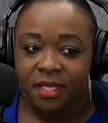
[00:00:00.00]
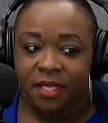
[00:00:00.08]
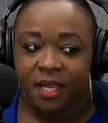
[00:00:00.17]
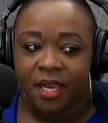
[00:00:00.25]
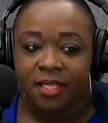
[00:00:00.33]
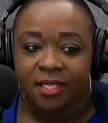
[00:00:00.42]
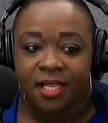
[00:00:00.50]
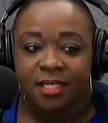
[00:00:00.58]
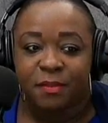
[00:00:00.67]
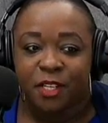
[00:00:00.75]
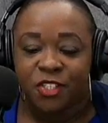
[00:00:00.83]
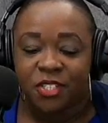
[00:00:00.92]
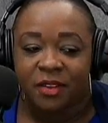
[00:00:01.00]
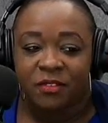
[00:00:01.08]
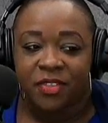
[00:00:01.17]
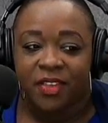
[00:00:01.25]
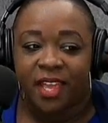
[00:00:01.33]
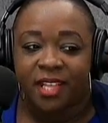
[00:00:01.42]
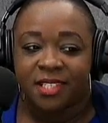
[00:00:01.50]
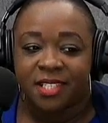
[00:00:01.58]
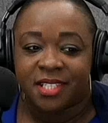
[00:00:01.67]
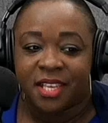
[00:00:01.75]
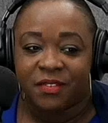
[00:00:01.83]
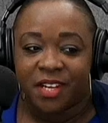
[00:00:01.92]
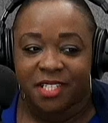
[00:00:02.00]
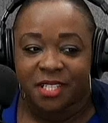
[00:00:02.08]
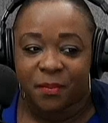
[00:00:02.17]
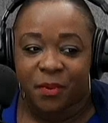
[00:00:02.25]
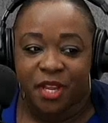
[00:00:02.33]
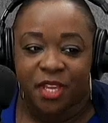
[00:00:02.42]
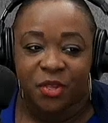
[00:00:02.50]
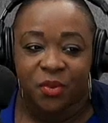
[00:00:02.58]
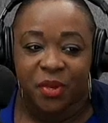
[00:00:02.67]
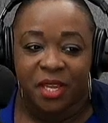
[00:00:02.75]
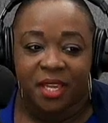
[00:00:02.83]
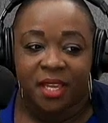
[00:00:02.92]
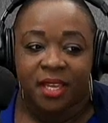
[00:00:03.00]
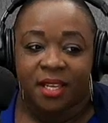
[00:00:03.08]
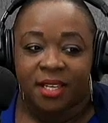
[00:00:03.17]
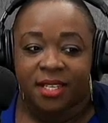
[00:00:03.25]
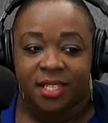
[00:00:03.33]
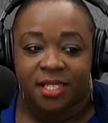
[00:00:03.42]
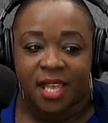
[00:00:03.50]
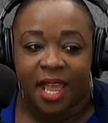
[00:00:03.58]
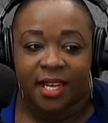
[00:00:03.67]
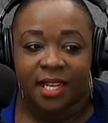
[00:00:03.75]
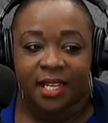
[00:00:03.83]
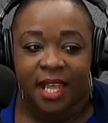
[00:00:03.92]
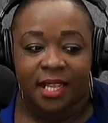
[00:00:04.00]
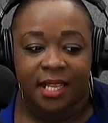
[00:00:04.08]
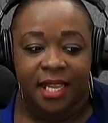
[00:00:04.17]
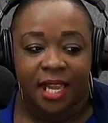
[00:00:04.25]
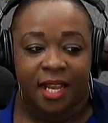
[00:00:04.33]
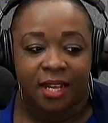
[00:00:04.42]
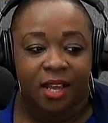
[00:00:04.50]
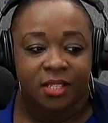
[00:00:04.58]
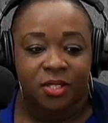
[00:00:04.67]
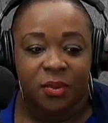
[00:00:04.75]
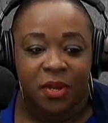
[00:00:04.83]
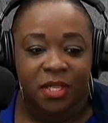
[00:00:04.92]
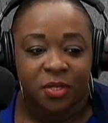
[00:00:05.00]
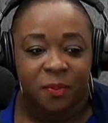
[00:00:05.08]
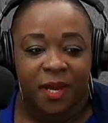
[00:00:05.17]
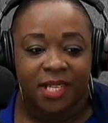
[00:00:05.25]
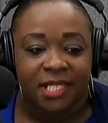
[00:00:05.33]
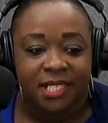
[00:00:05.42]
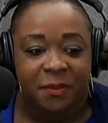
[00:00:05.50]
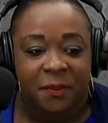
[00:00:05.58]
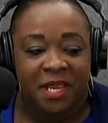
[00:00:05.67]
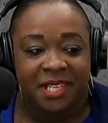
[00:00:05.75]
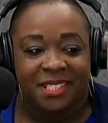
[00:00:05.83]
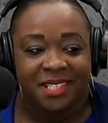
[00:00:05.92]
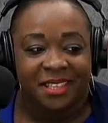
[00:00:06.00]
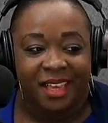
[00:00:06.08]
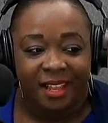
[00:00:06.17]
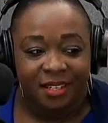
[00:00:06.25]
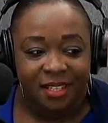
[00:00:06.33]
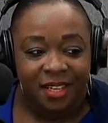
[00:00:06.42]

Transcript: because as much as everything else has given us a break, we decided that they are not going to participate in that,